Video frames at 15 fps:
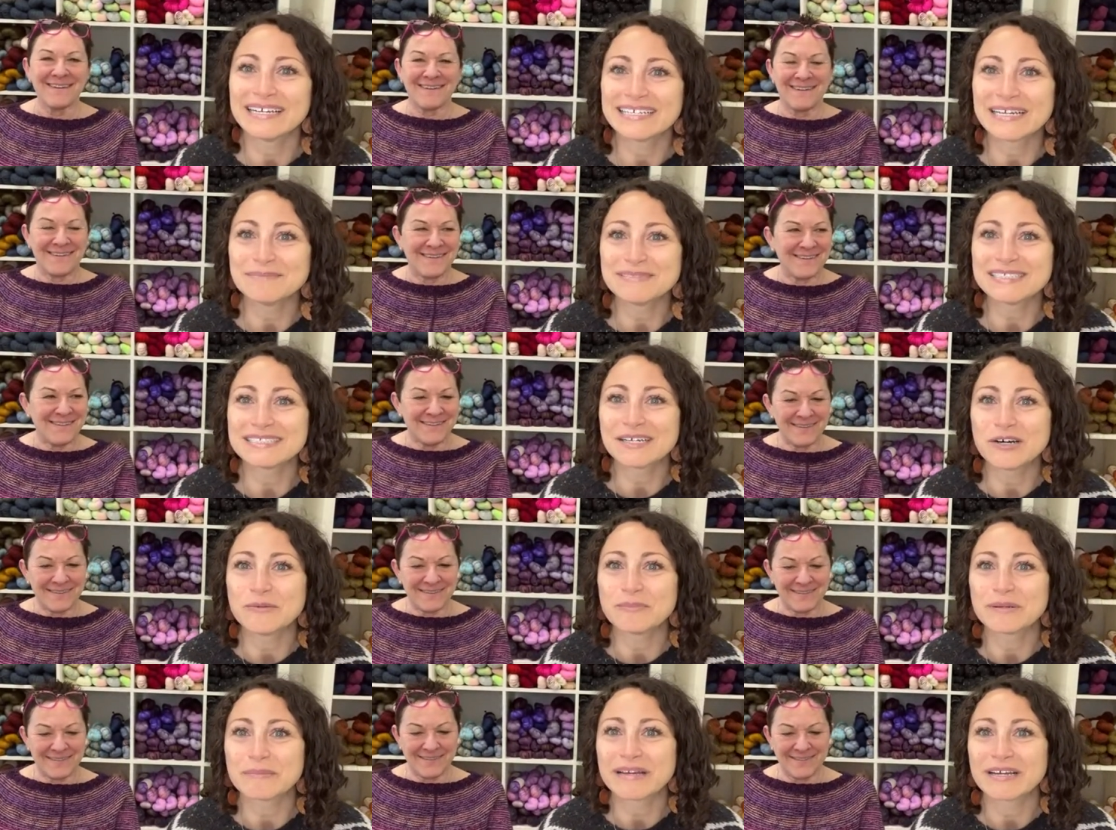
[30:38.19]
Speaker 1: tempted to
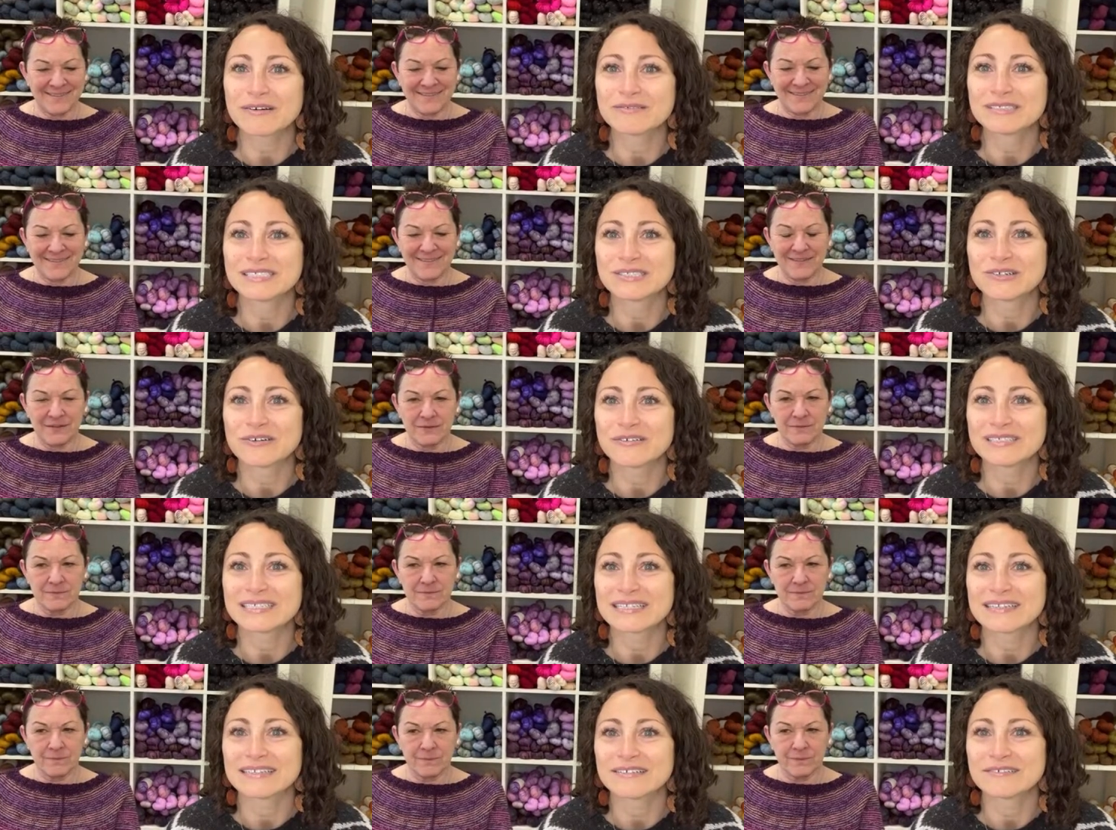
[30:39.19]
open my own stores,
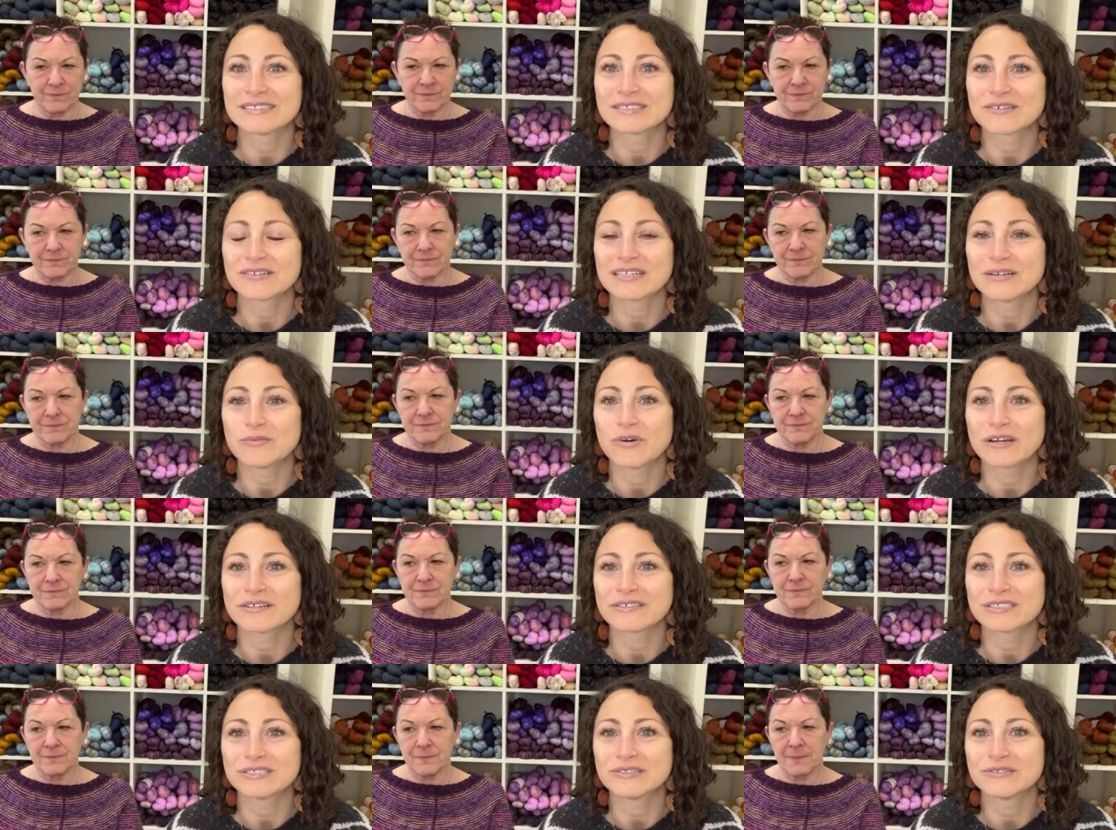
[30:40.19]
and there is only one
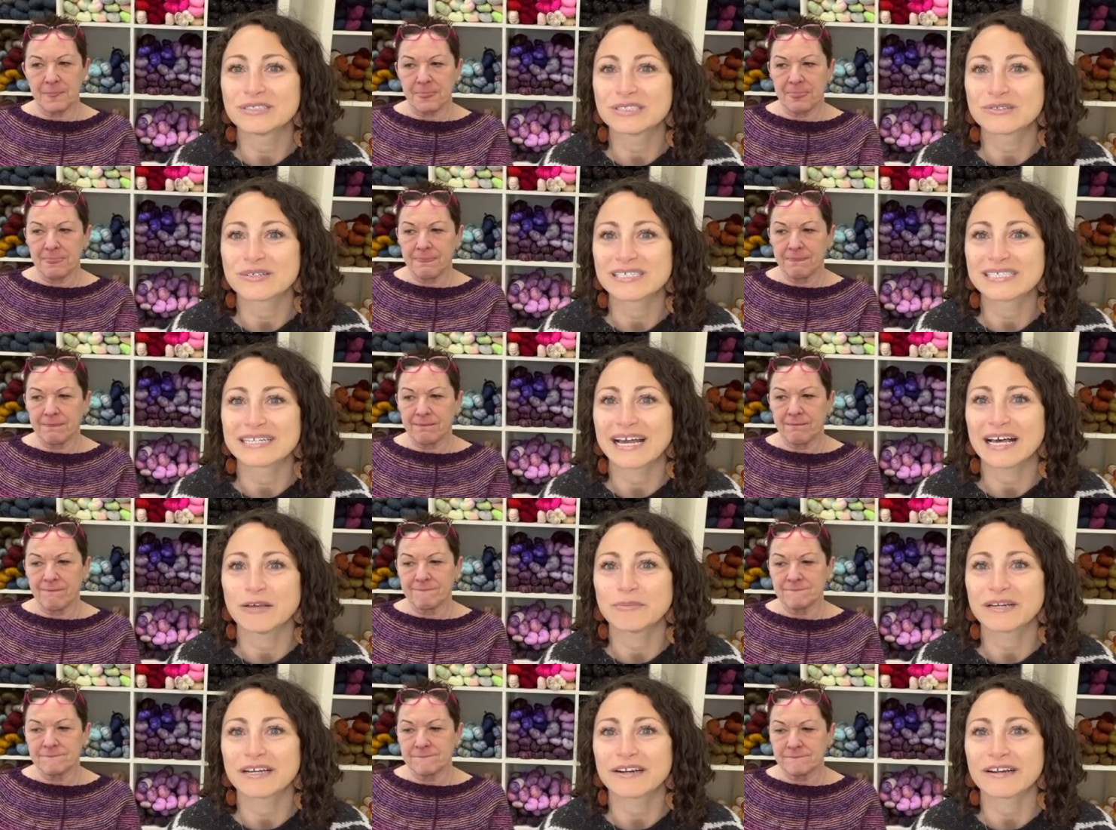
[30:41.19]
or two stores in
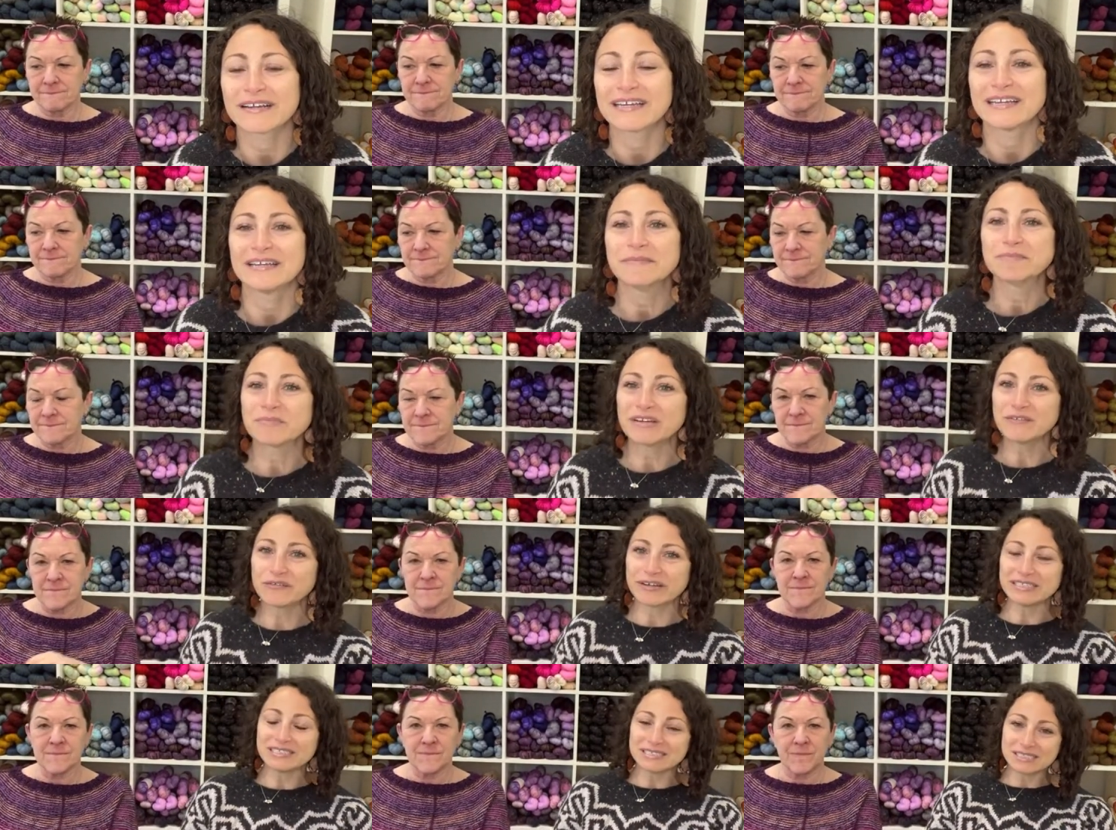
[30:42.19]
Albuquerque. My mm-hmm.
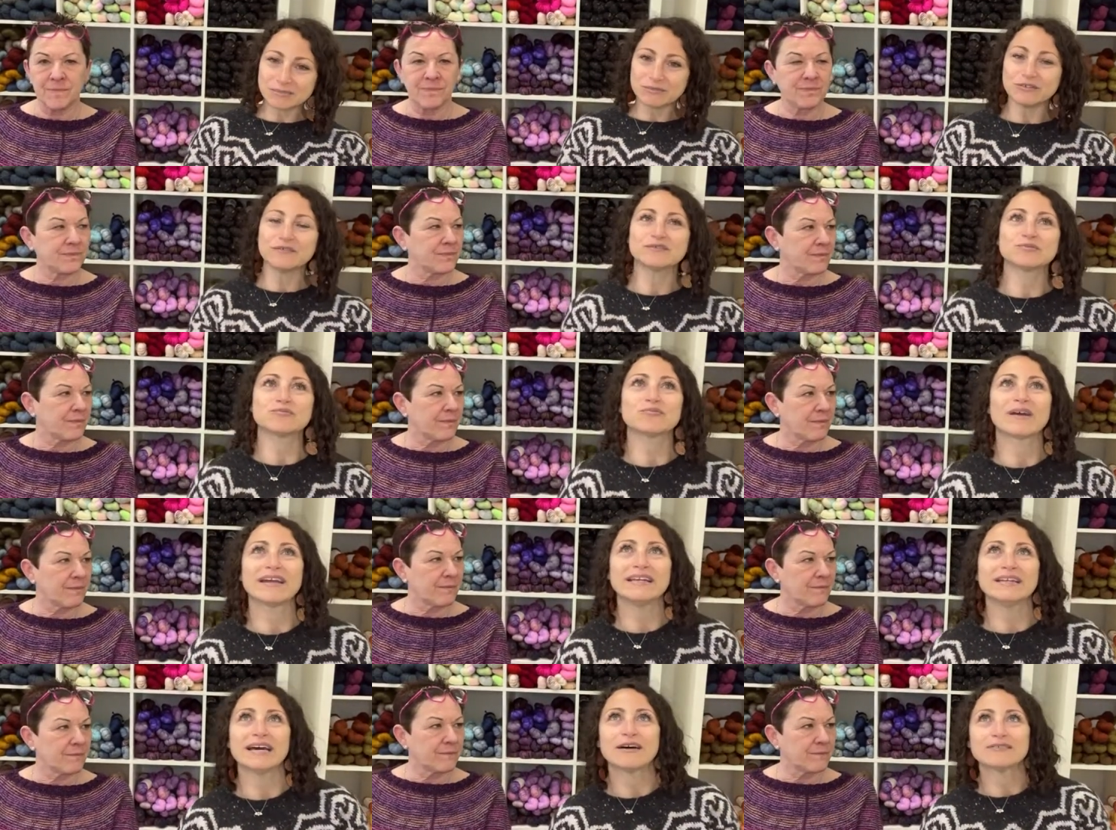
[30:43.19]
friend just moved
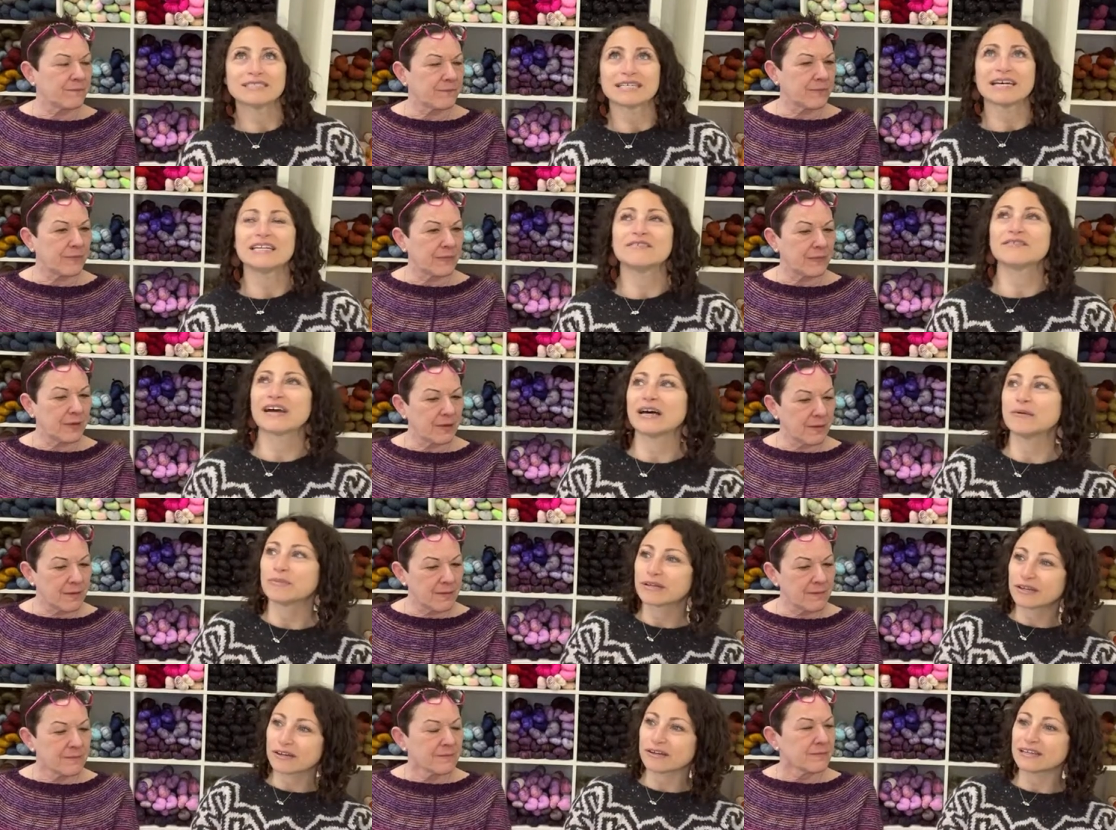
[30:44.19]
right outside of
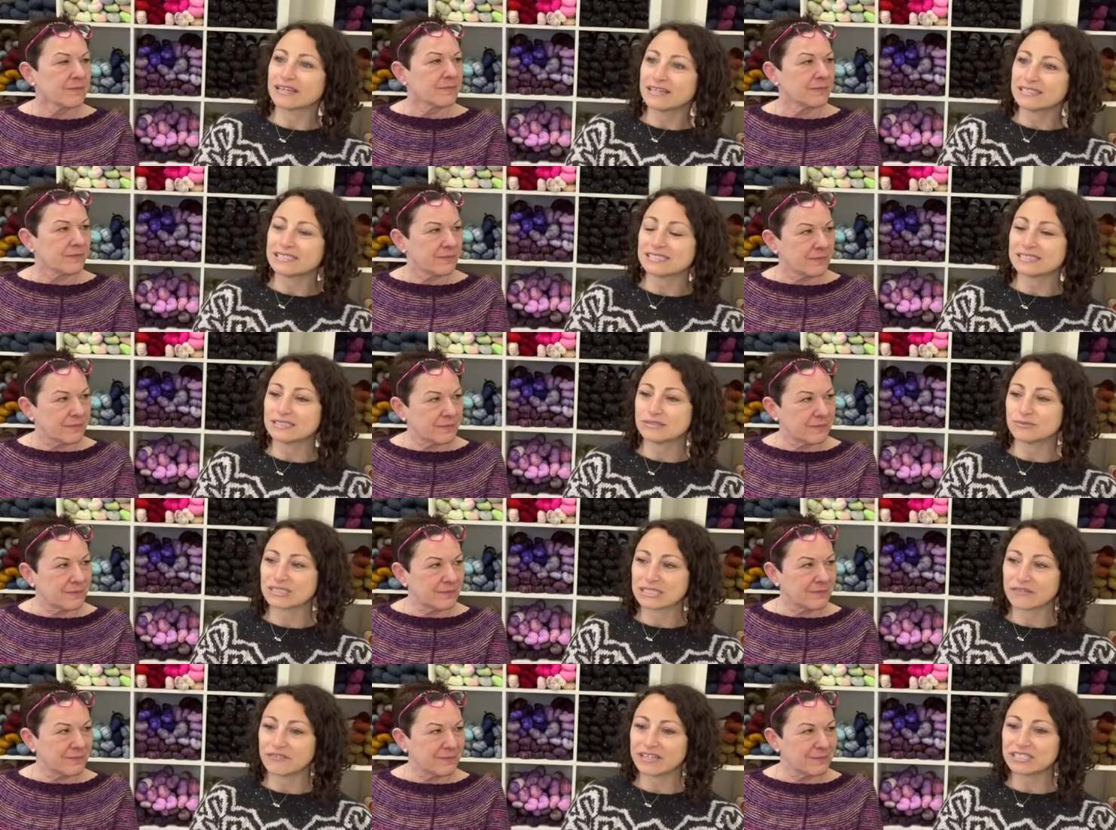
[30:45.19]
Albuquerque. She was
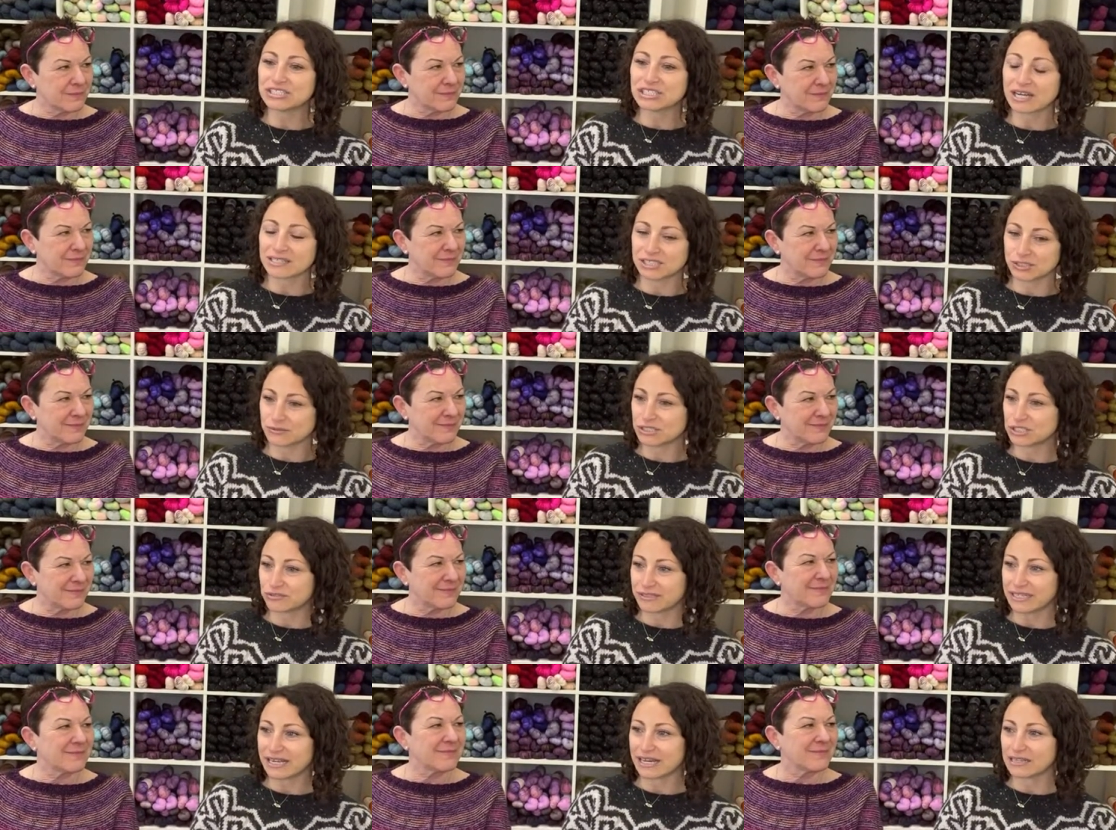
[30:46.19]
living in Joshua
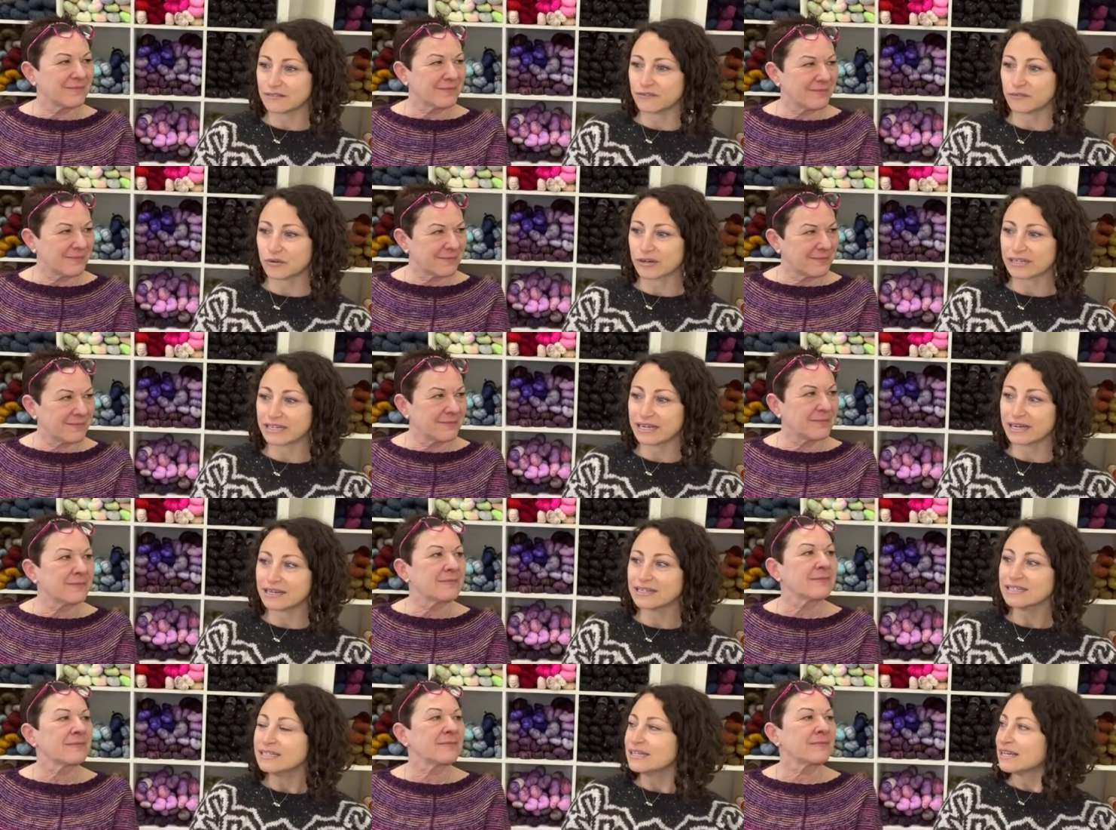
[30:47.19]
Tree,
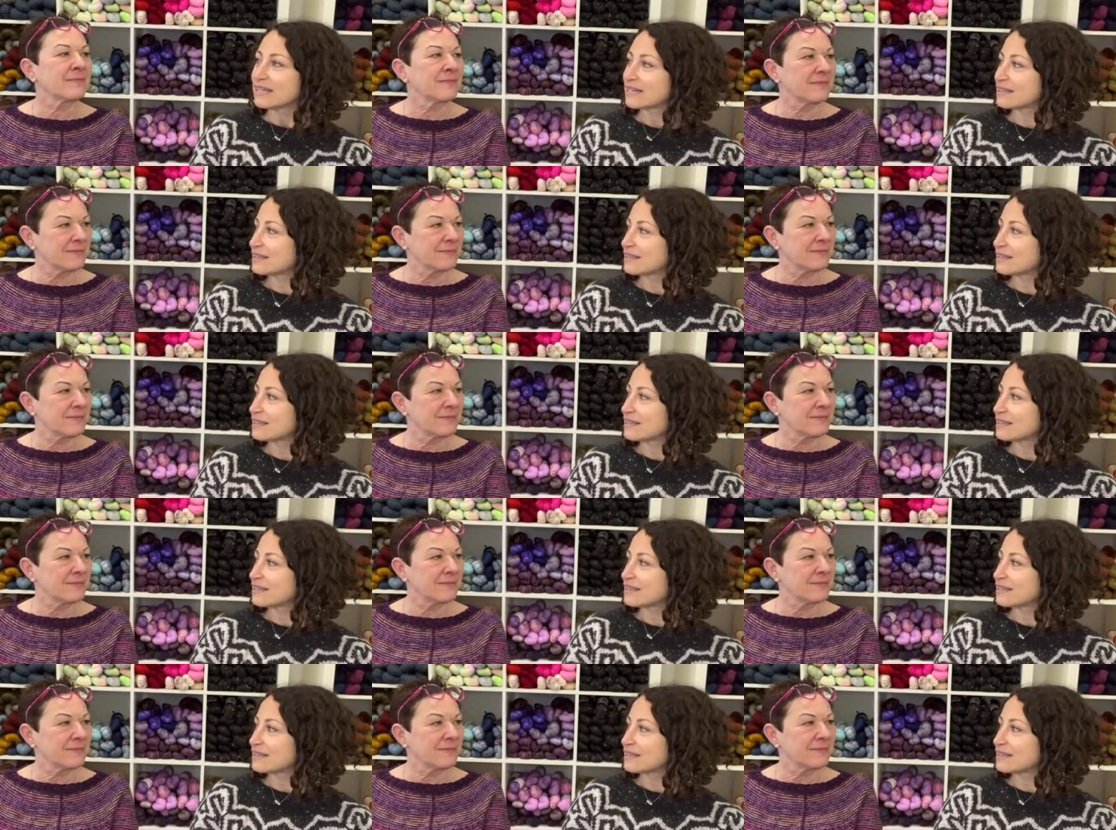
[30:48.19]
California, mm-hmm. and I